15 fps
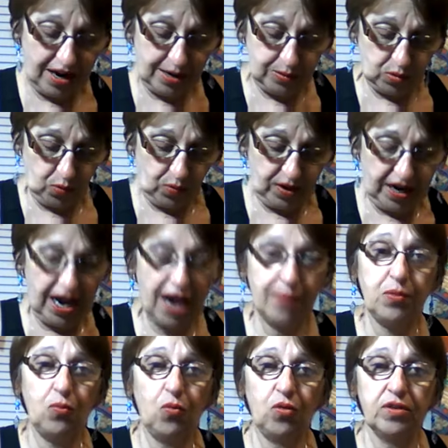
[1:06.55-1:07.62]
so what
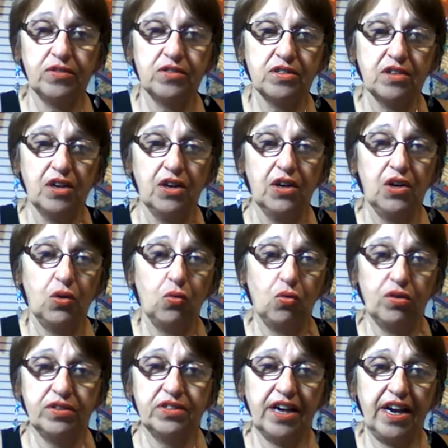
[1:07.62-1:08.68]
happened was
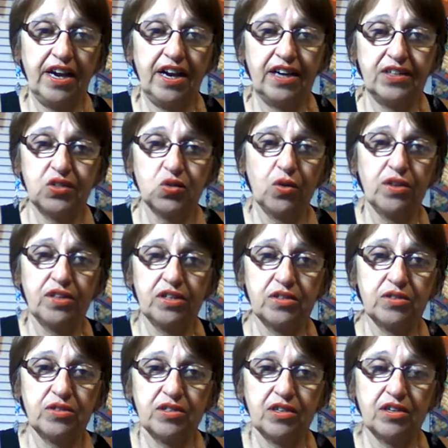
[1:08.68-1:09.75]
one day I saw
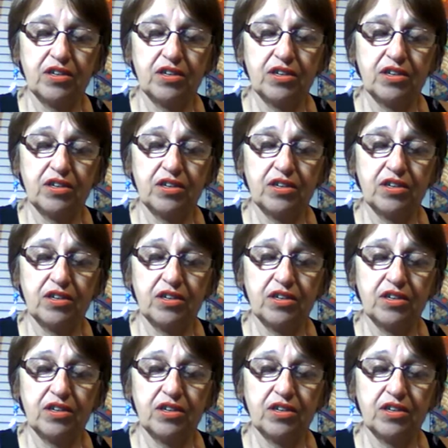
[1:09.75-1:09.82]
this